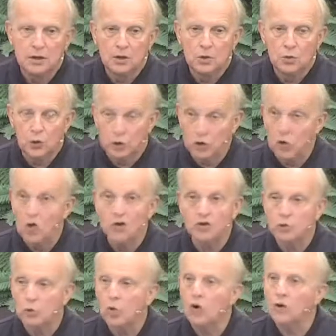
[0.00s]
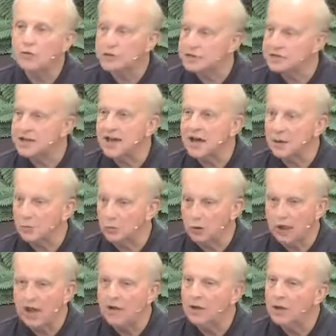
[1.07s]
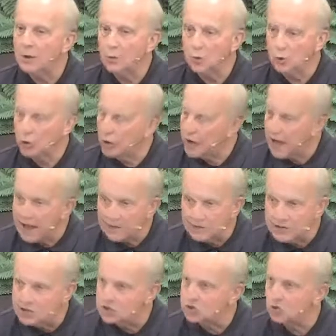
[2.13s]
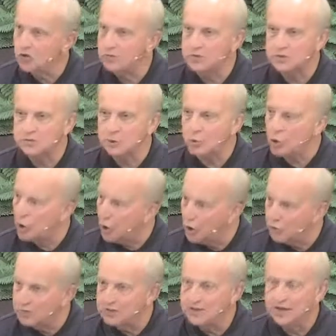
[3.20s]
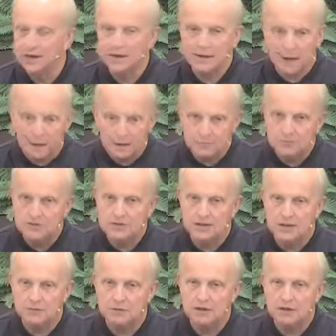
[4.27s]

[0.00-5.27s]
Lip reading: We're going to work this out. We're going to have disagreements about what ought to be done and not be done,